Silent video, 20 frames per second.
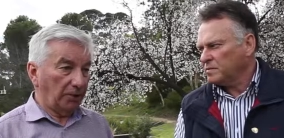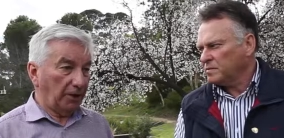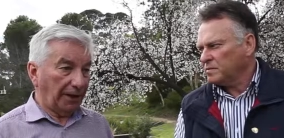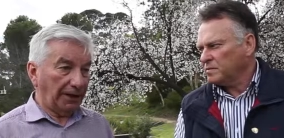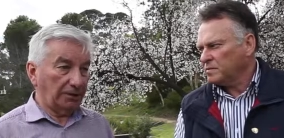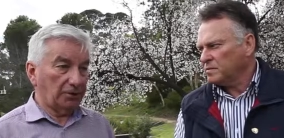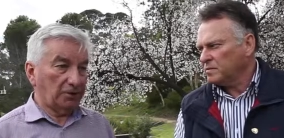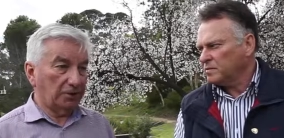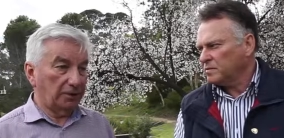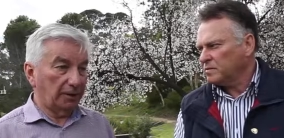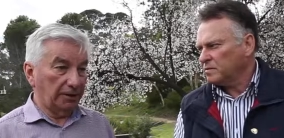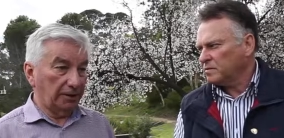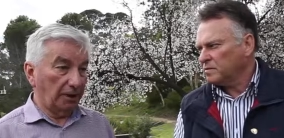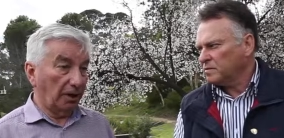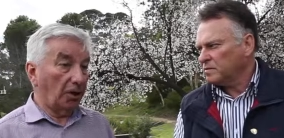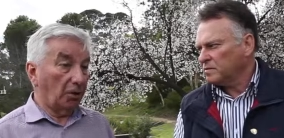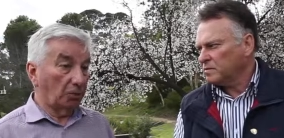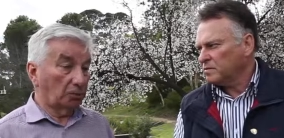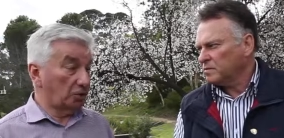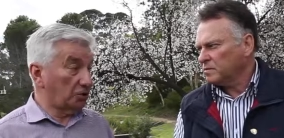Speaker 1: our
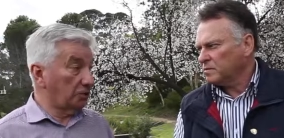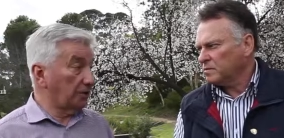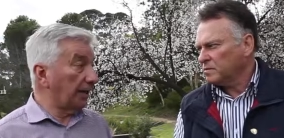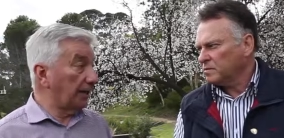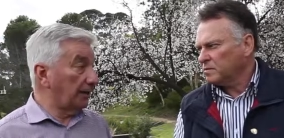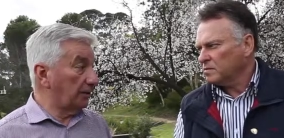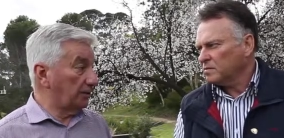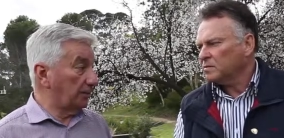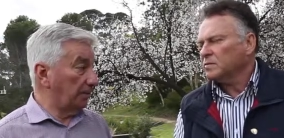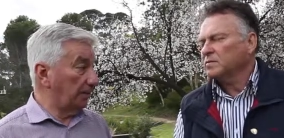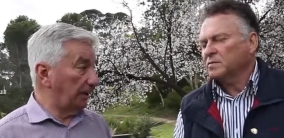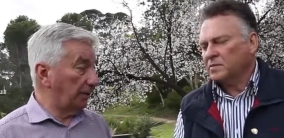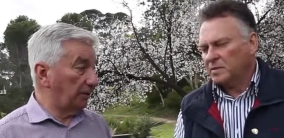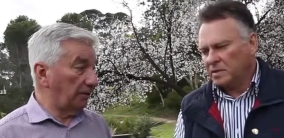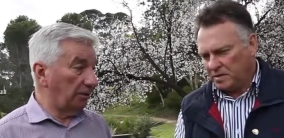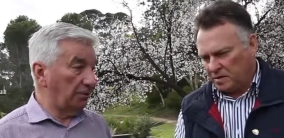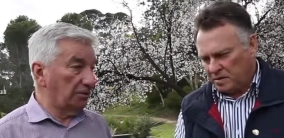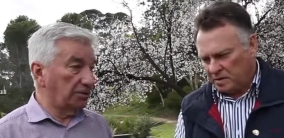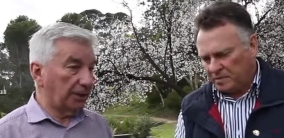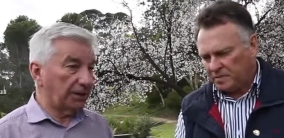the whole state's about,
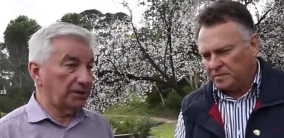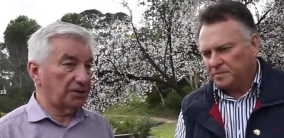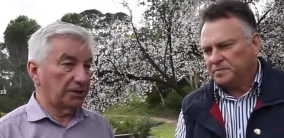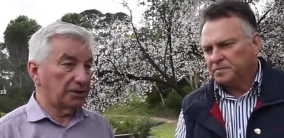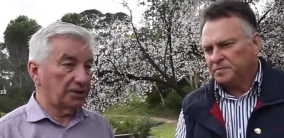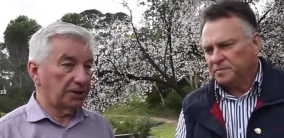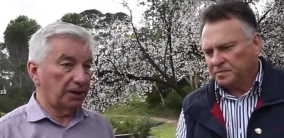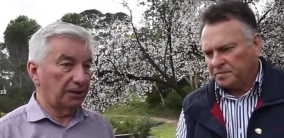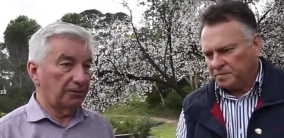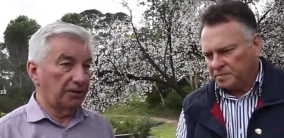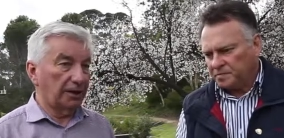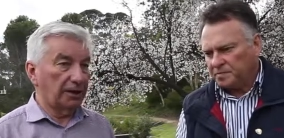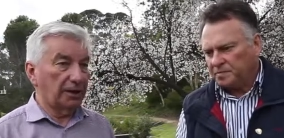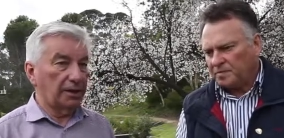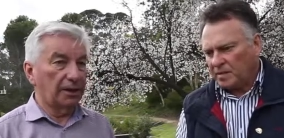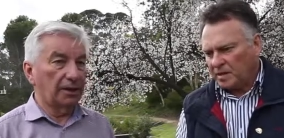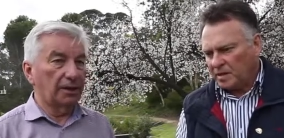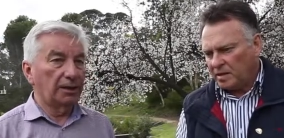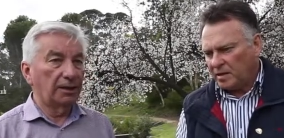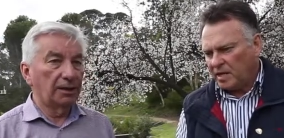not just this area
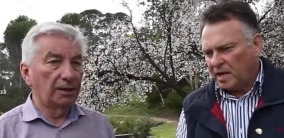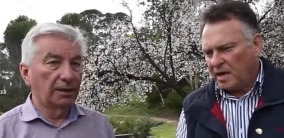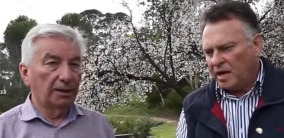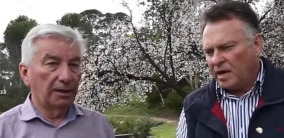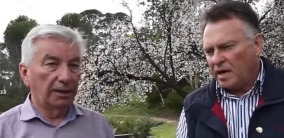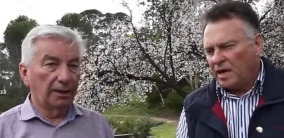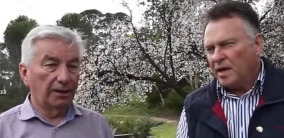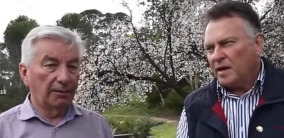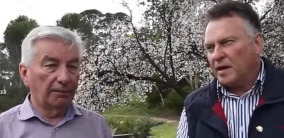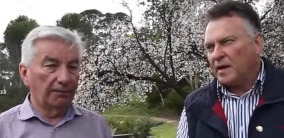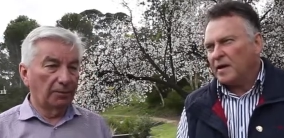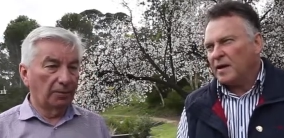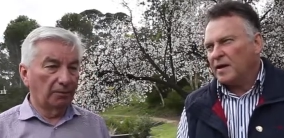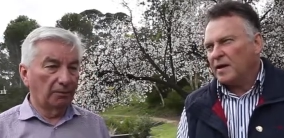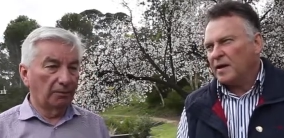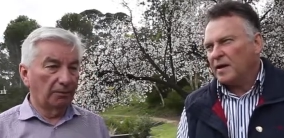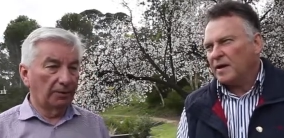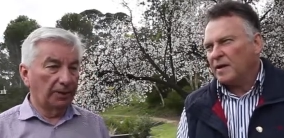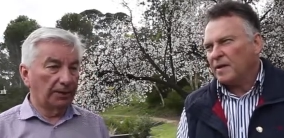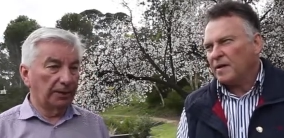here. Um,
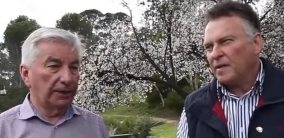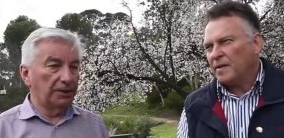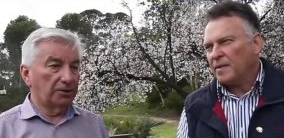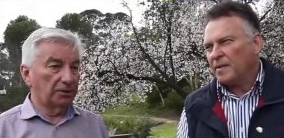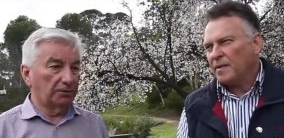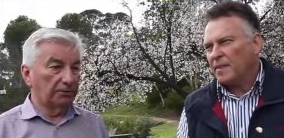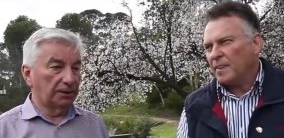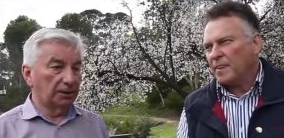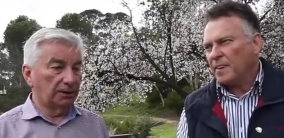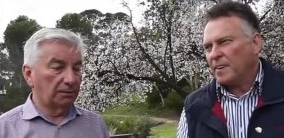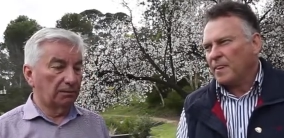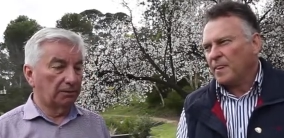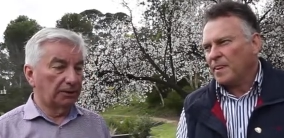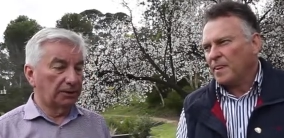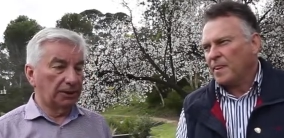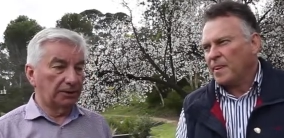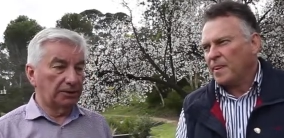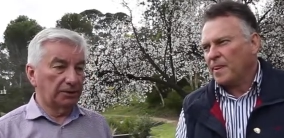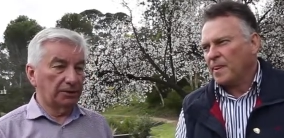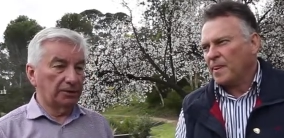we need to we
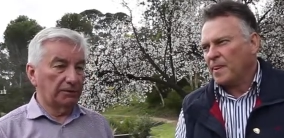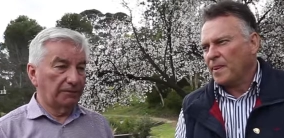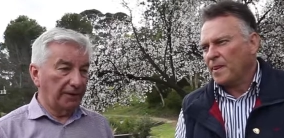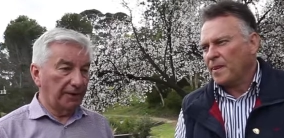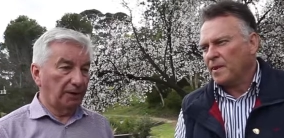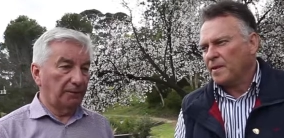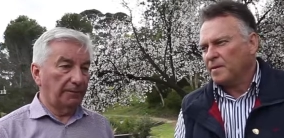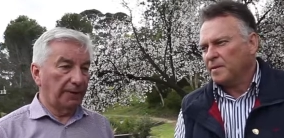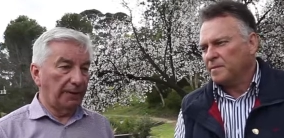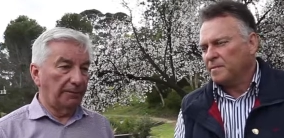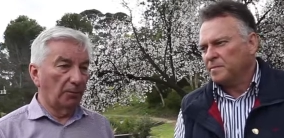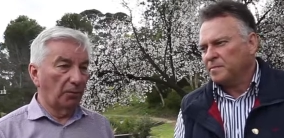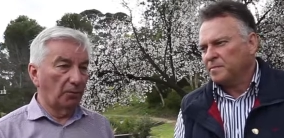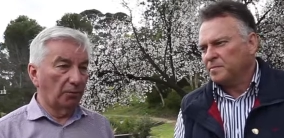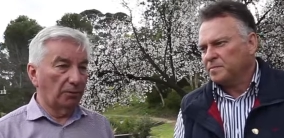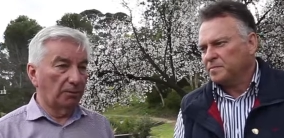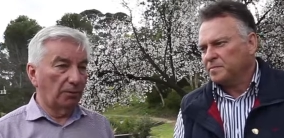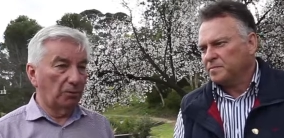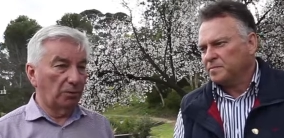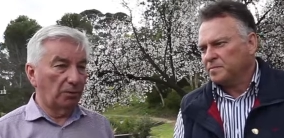need to develop that
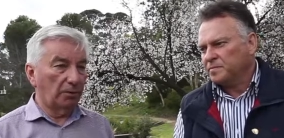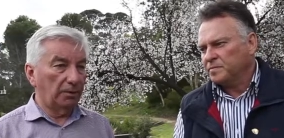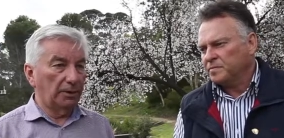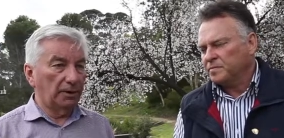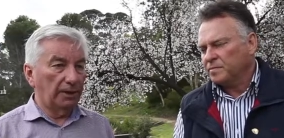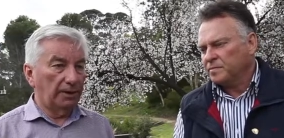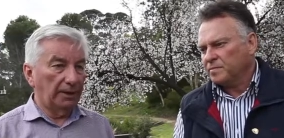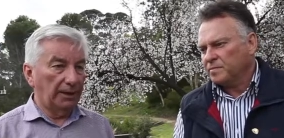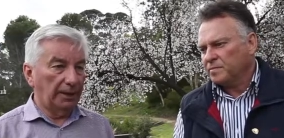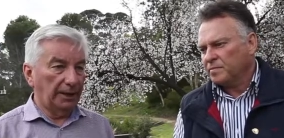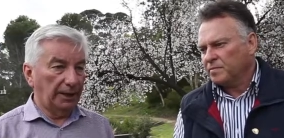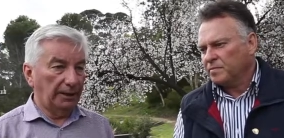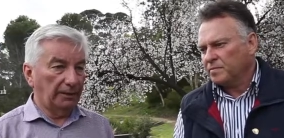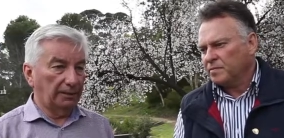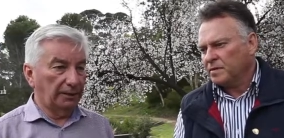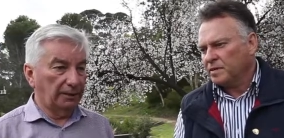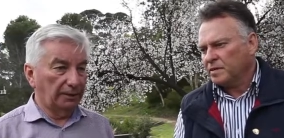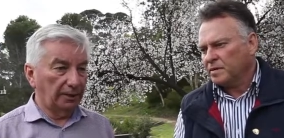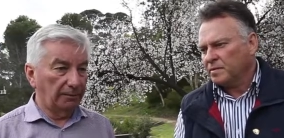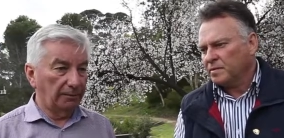more and more,
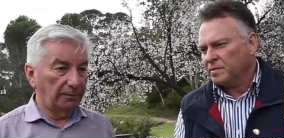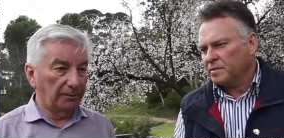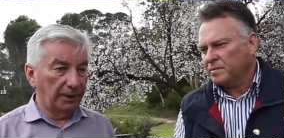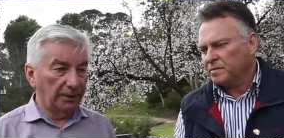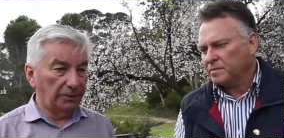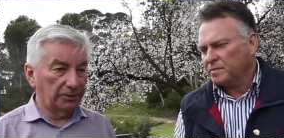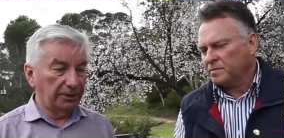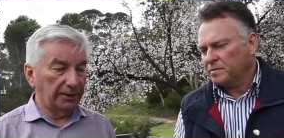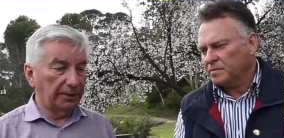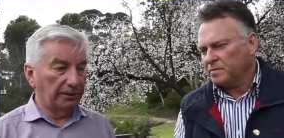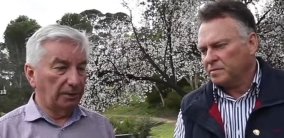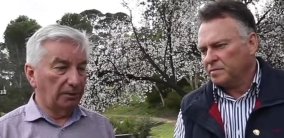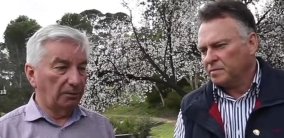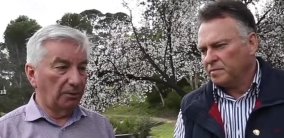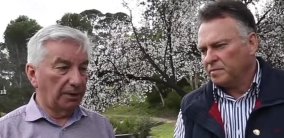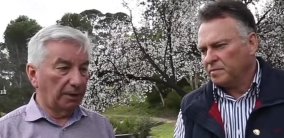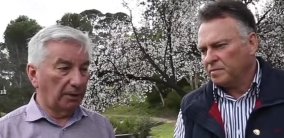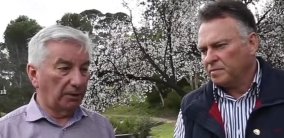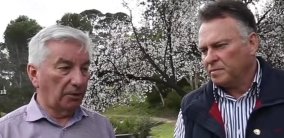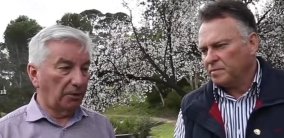and um, it's an area
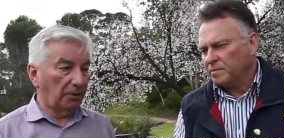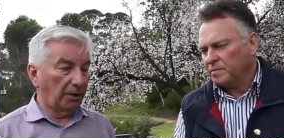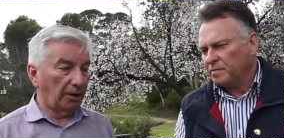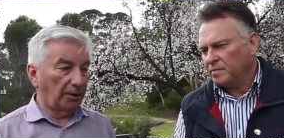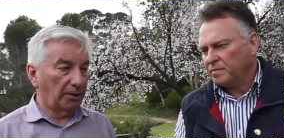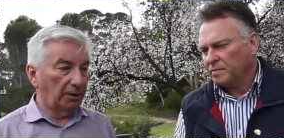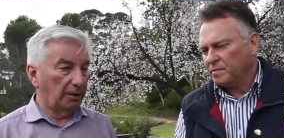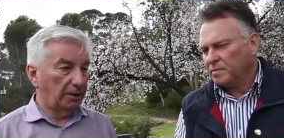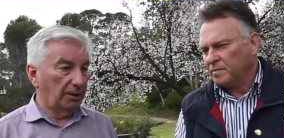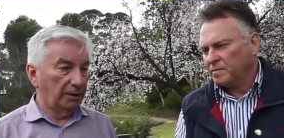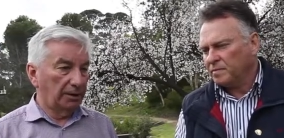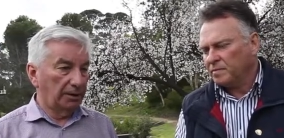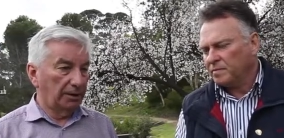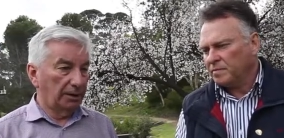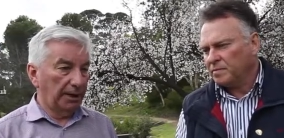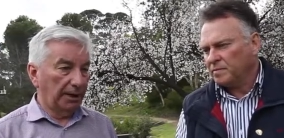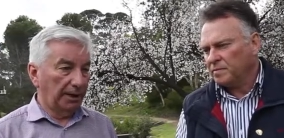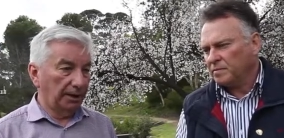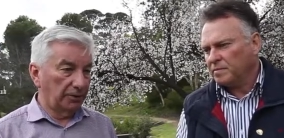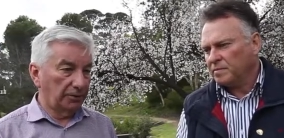we can grow,
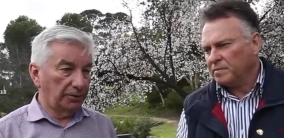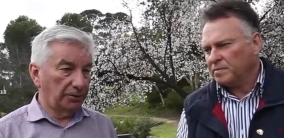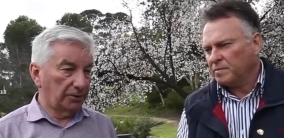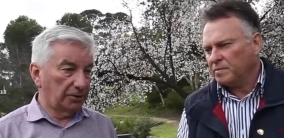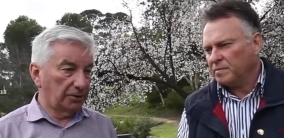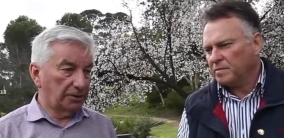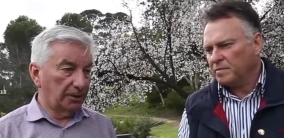and it's just